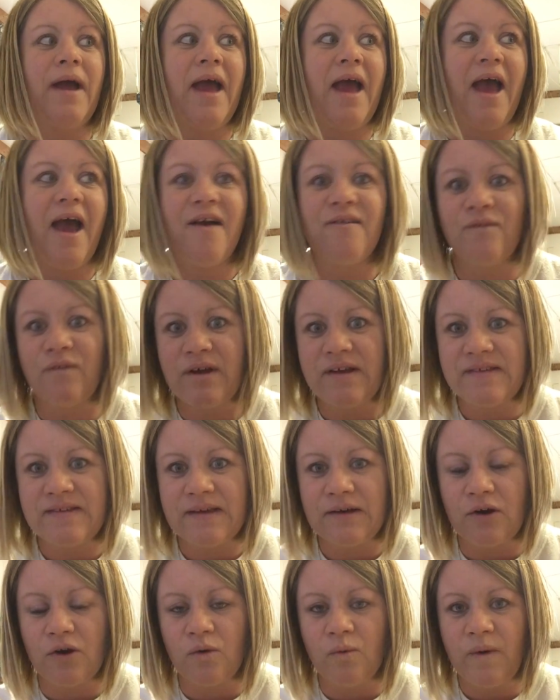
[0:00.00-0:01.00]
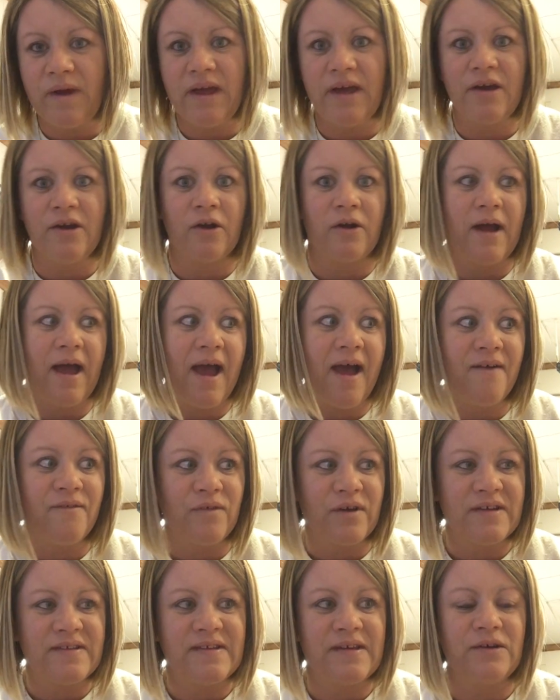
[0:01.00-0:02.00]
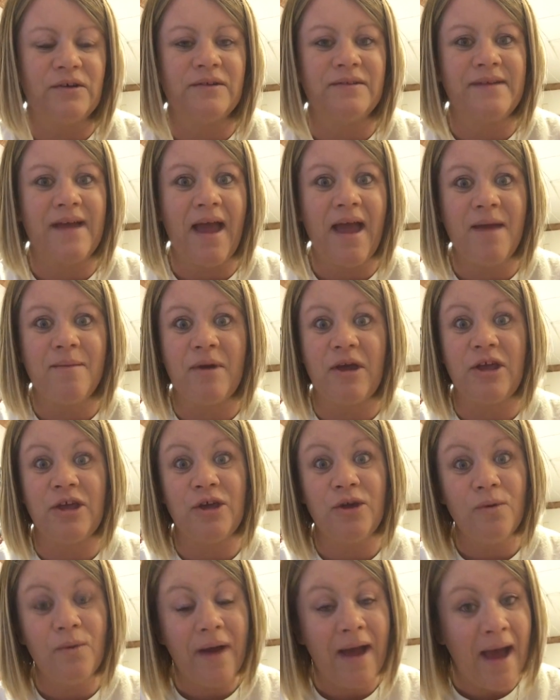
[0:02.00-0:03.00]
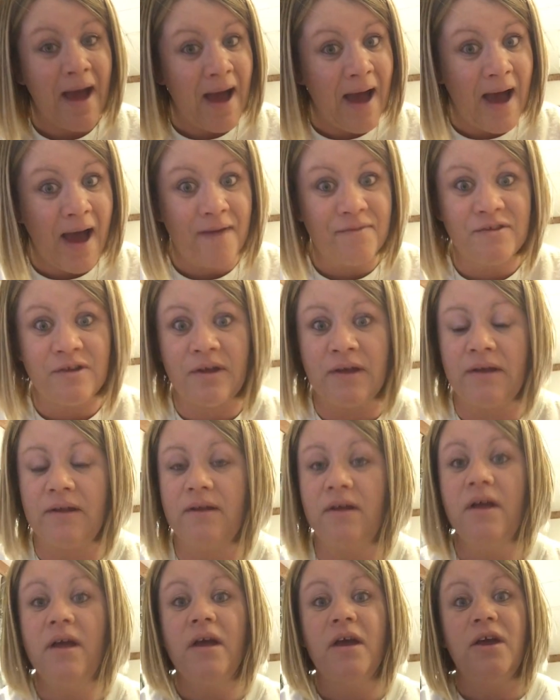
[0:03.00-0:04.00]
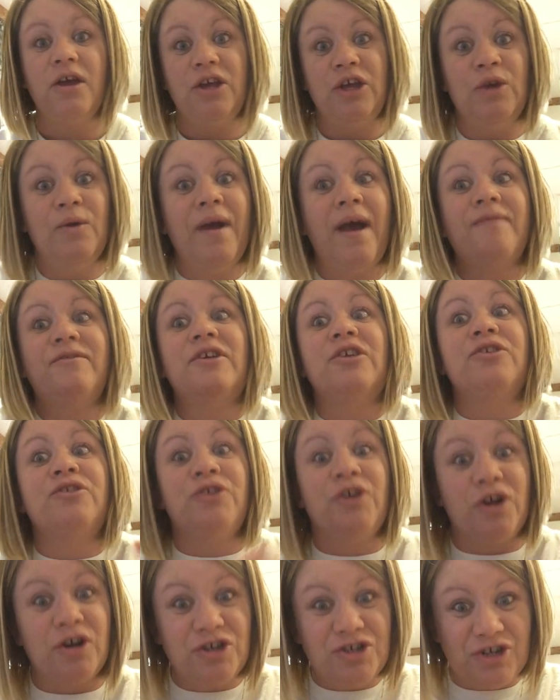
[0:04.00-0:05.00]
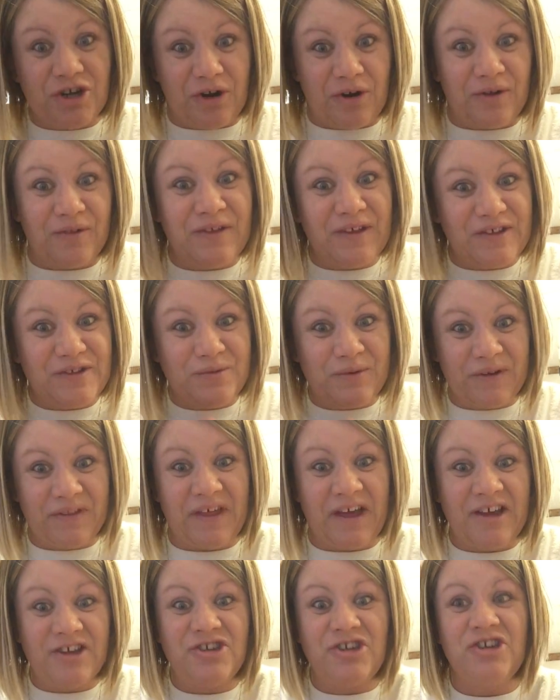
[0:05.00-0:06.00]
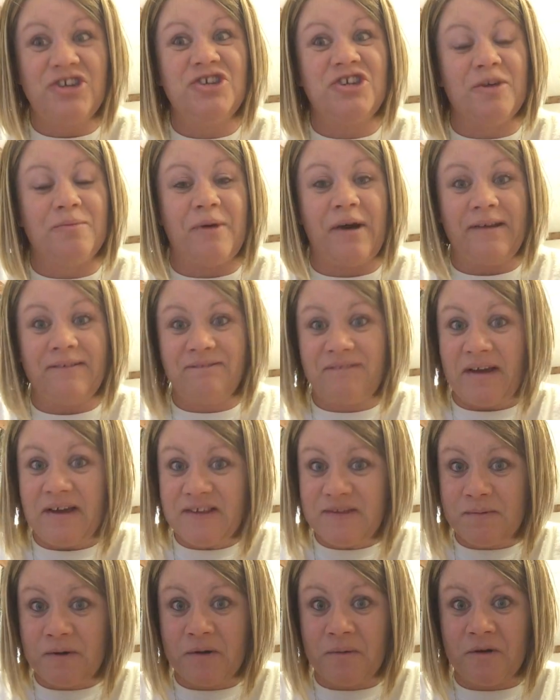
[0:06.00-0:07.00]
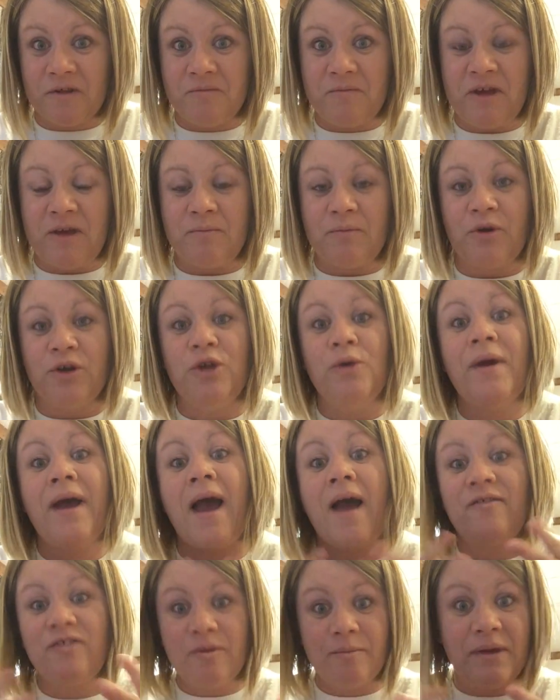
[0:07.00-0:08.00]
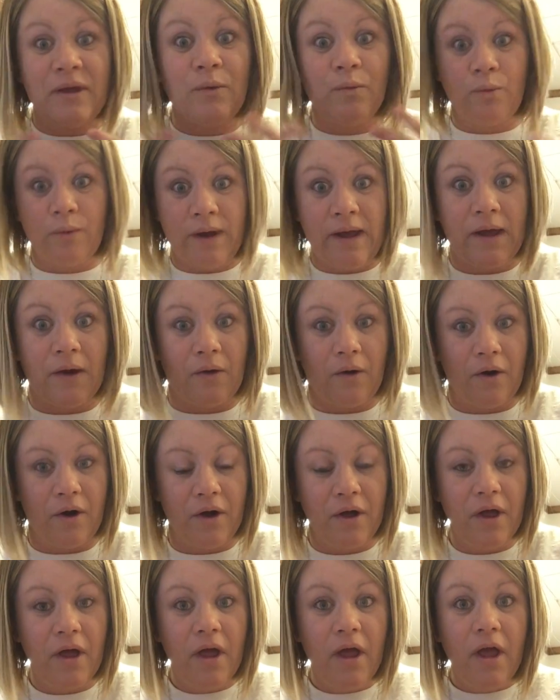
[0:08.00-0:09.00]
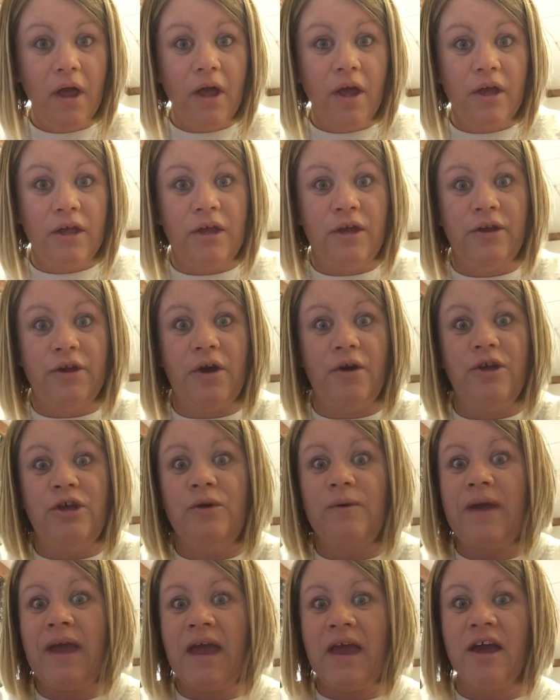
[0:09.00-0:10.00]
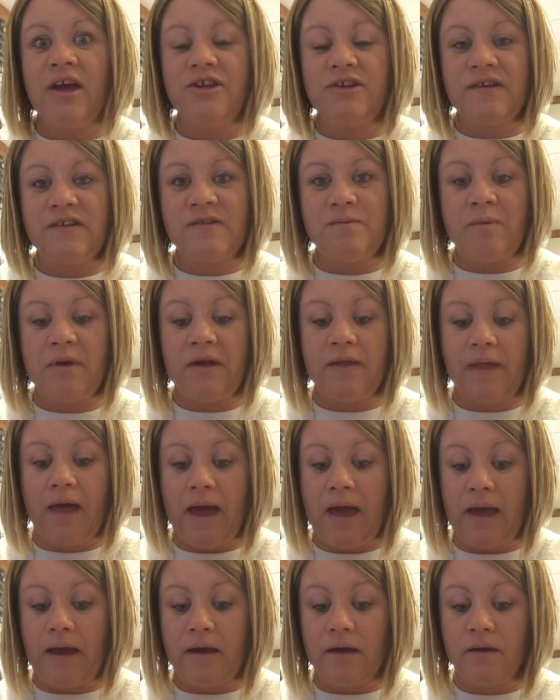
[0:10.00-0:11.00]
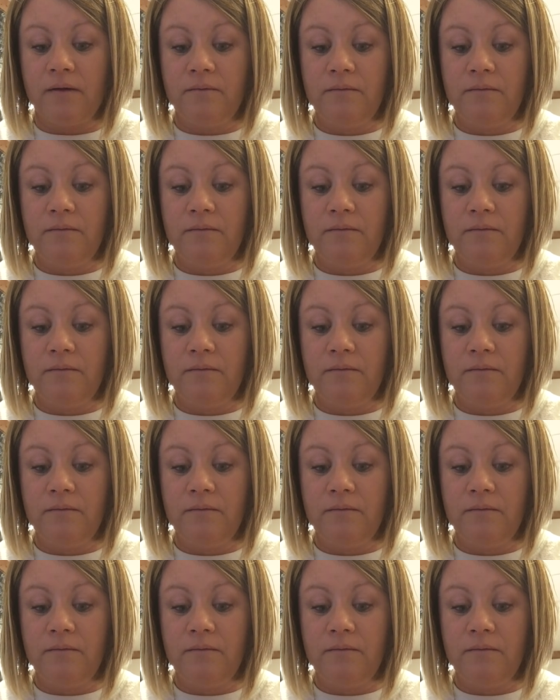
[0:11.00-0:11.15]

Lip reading: every single week or every single day, but you have to nurture this relationship on Facebook with people. You have to be real. You can't just be like,